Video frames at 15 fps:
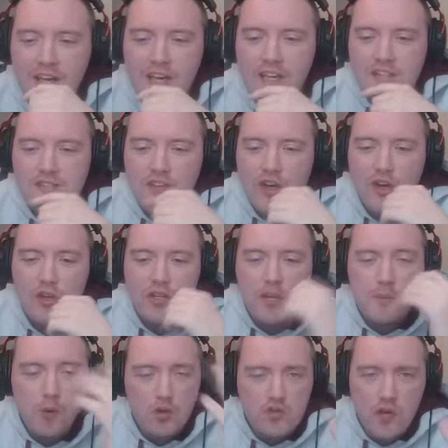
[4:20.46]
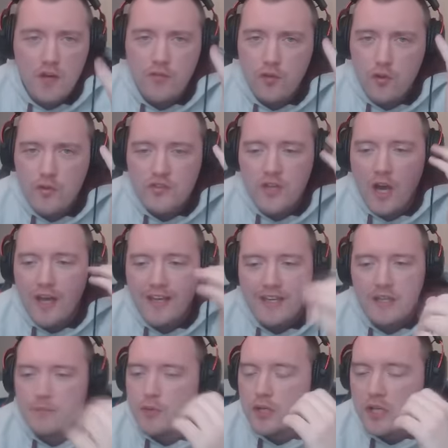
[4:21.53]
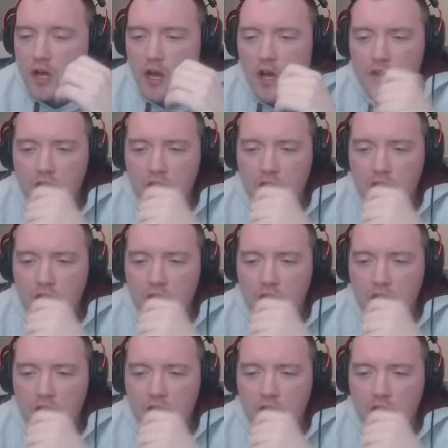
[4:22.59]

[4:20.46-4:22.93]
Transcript: So, you know, pulse rifles got hit pretty hard.